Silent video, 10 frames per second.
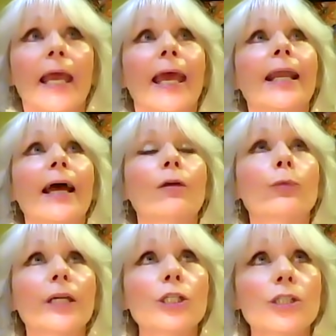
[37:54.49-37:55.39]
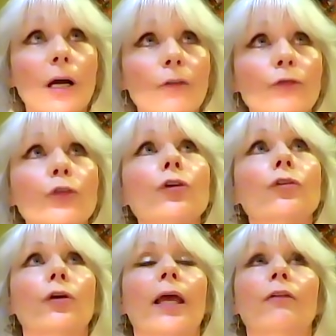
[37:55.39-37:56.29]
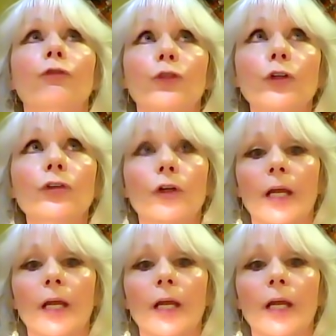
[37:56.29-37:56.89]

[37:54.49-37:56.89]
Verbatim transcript: And I reached out further and further.